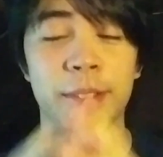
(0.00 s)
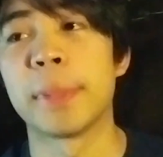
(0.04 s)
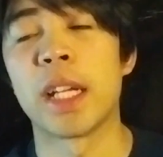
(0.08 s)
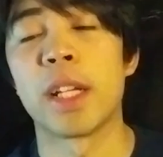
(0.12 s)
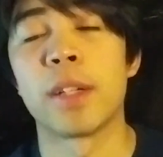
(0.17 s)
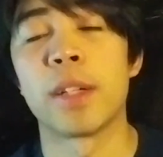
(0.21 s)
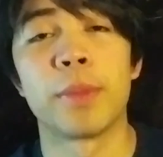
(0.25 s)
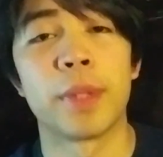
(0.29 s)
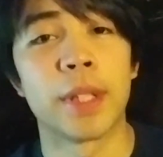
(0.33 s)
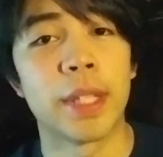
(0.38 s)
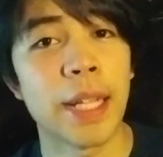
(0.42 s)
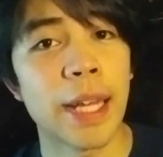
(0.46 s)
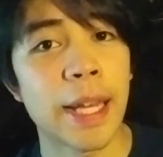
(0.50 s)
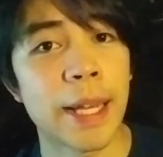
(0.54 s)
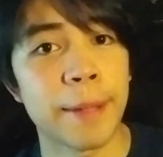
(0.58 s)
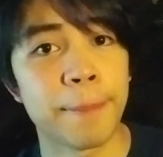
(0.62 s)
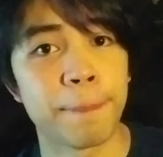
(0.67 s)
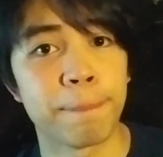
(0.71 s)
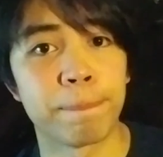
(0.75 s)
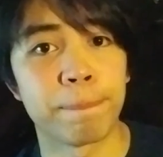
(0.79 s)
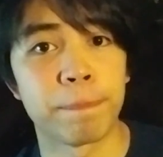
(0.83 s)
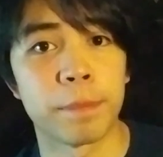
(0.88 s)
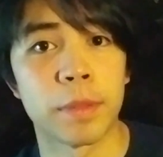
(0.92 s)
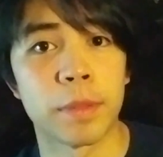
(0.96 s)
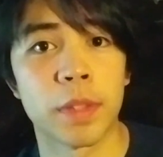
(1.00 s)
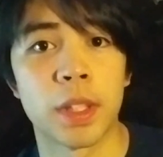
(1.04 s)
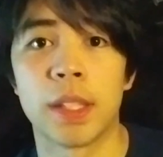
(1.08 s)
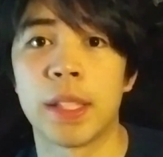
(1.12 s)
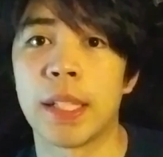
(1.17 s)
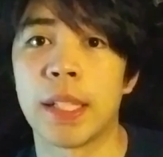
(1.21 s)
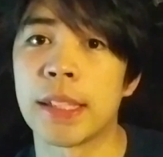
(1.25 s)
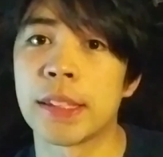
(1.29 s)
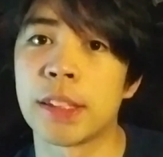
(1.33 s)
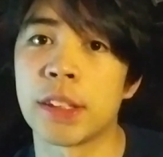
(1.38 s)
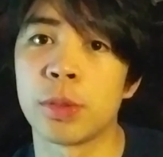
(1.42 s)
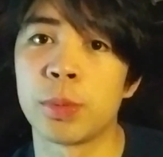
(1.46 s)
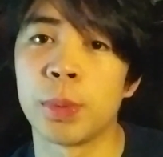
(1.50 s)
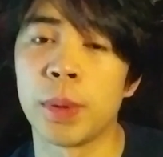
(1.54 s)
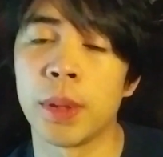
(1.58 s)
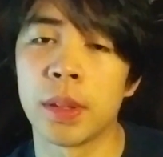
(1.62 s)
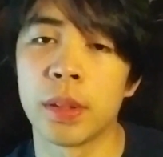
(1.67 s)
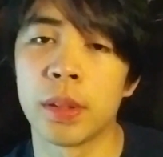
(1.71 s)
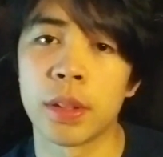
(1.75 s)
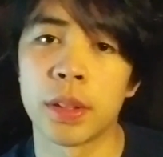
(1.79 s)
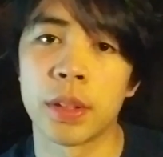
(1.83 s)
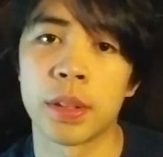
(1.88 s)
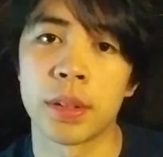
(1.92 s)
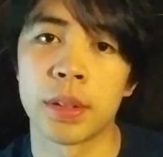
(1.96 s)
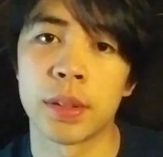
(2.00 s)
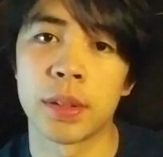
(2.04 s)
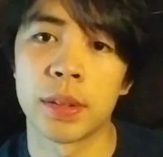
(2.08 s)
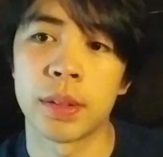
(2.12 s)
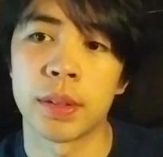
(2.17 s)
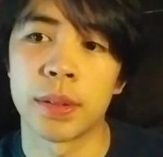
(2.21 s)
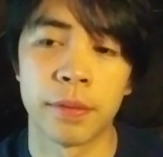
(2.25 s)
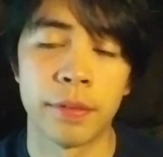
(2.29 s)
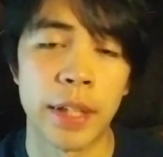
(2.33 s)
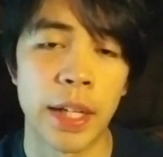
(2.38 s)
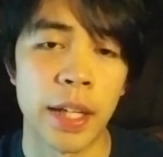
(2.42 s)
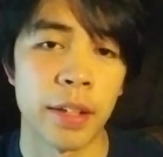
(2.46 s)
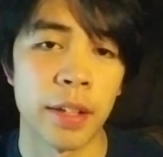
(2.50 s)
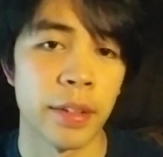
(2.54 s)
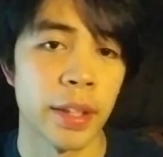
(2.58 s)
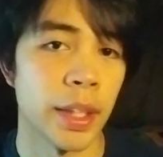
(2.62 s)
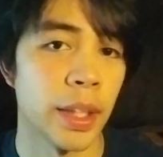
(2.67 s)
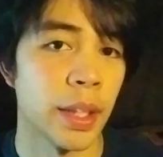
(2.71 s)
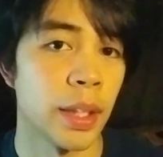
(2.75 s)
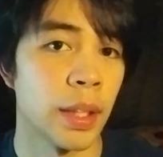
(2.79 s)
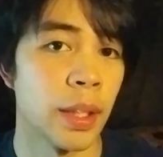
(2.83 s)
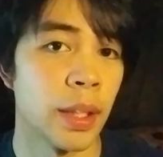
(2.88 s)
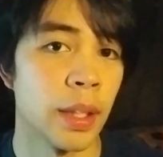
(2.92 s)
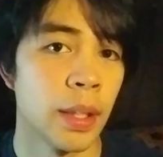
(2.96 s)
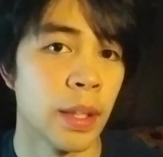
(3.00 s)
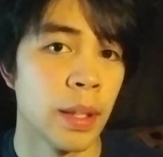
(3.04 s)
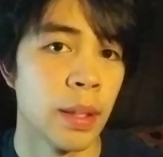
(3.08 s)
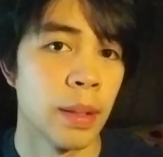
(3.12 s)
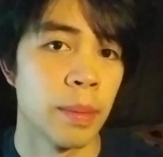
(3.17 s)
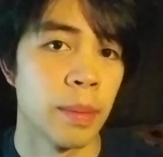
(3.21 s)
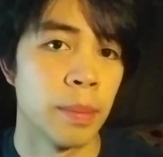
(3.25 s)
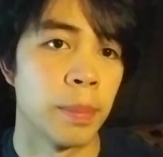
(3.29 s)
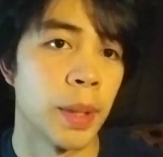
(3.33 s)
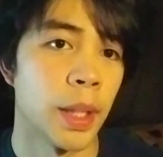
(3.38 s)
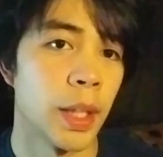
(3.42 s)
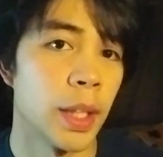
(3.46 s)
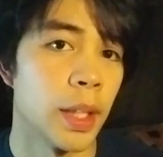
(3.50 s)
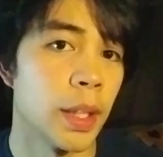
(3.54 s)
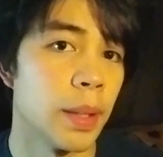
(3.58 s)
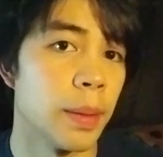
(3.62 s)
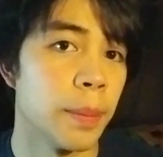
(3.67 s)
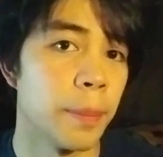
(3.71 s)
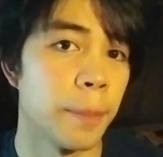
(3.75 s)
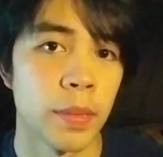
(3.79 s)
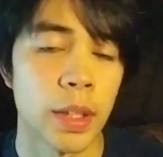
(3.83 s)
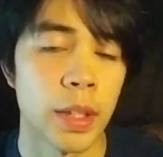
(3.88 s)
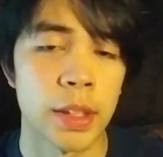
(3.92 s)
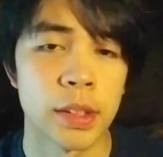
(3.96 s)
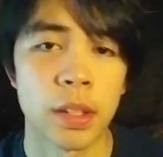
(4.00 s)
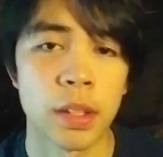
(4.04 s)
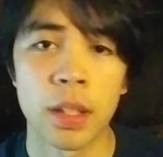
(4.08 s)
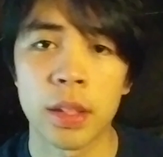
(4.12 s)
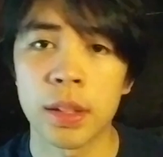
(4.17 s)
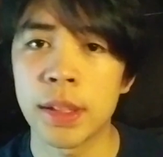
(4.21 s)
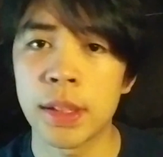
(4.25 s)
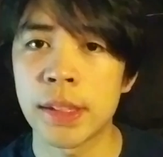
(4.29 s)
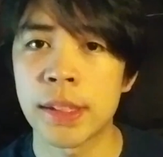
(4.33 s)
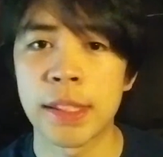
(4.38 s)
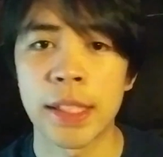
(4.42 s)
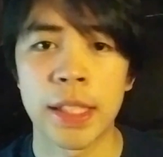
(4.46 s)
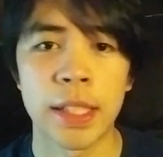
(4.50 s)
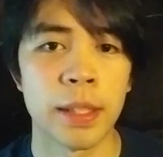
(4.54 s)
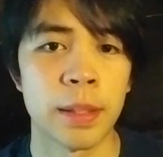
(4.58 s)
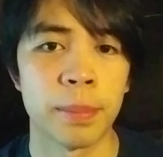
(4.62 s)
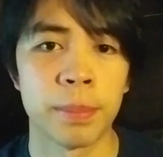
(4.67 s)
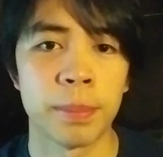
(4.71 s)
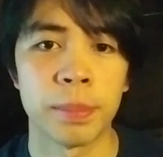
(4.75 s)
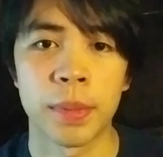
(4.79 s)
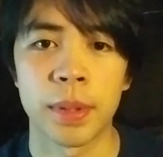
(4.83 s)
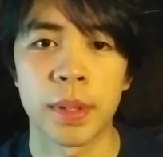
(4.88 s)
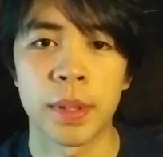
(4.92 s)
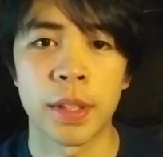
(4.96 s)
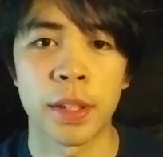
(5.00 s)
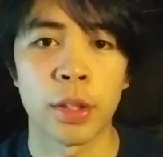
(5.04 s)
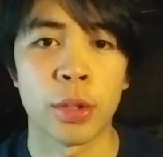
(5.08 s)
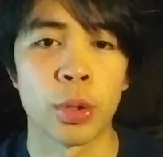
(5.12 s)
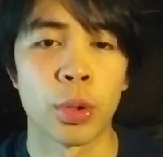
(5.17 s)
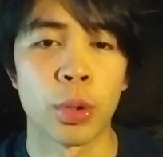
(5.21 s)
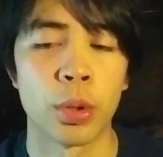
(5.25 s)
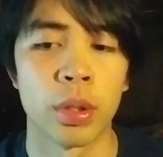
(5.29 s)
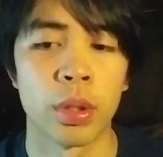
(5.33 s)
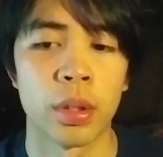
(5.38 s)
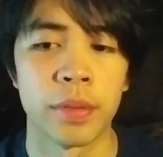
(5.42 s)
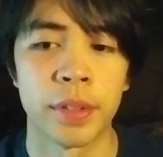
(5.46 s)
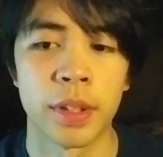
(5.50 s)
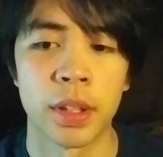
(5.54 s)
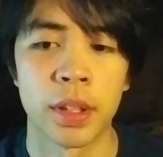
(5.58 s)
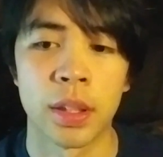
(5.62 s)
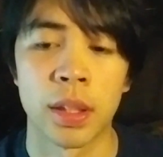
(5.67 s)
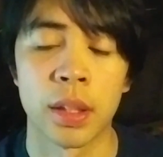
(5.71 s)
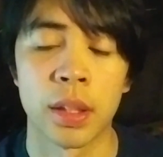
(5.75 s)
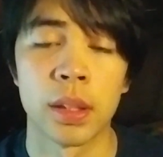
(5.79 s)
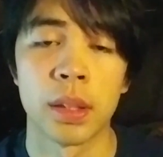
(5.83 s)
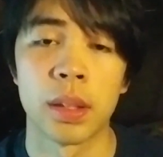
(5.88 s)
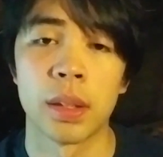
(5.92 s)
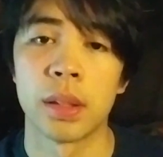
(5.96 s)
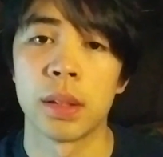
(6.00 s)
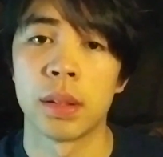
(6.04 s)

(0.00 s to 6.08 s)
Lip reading: And with that, the lessons we learn vary, but it's all the same in the core of it all.